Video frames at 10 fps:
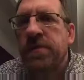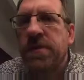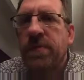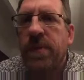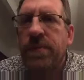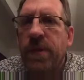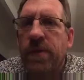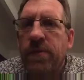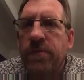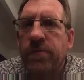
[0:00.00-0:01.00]
done my
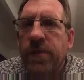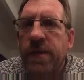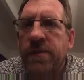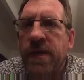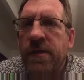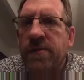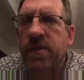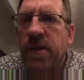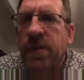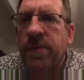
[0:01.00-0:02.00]
part 3 second
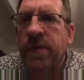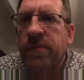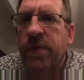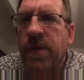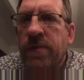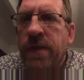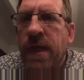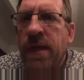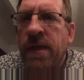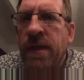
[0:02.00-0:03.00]
time and failed
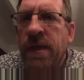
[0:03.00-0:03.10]
again.